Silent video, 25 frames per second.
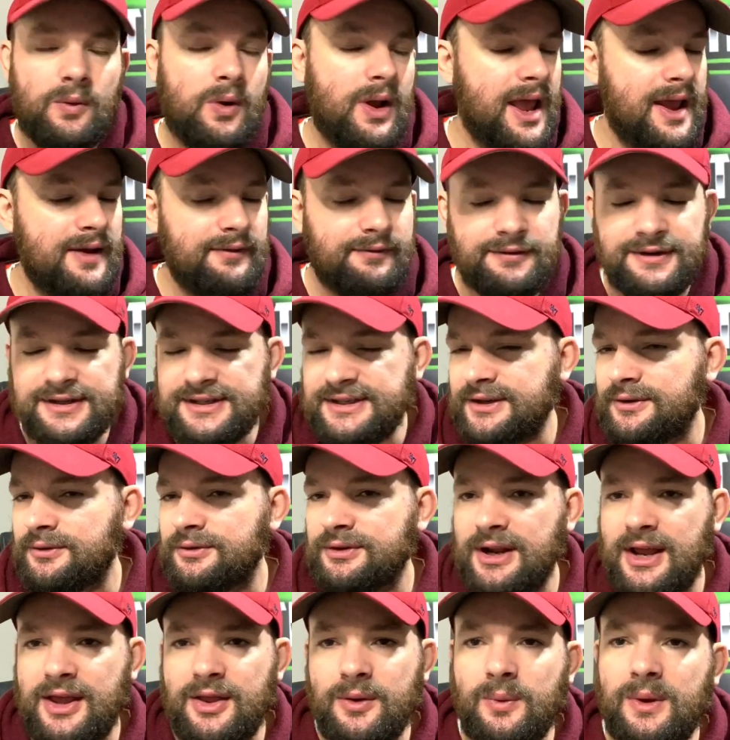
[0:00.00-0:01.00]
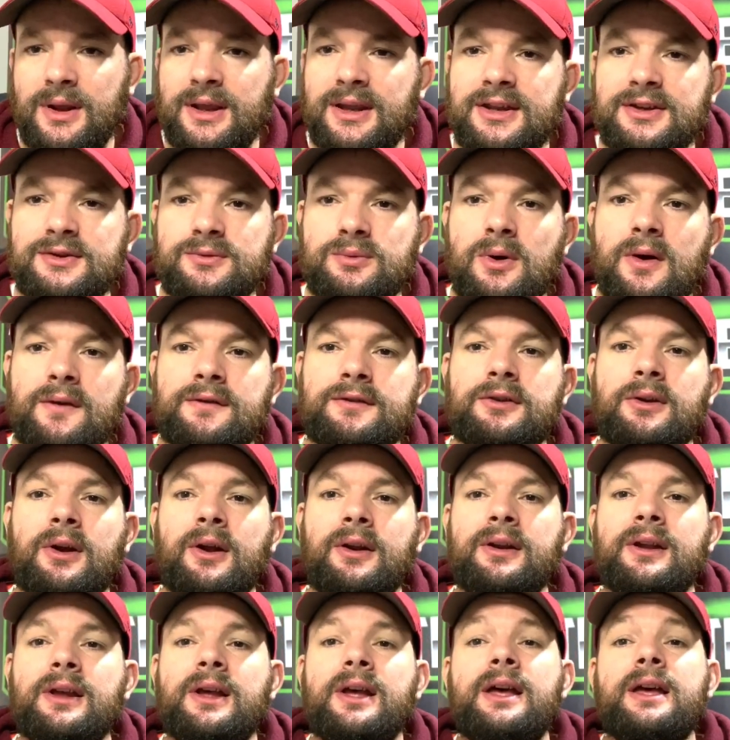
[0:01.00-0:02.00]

Every single day of the week, it's worth doing.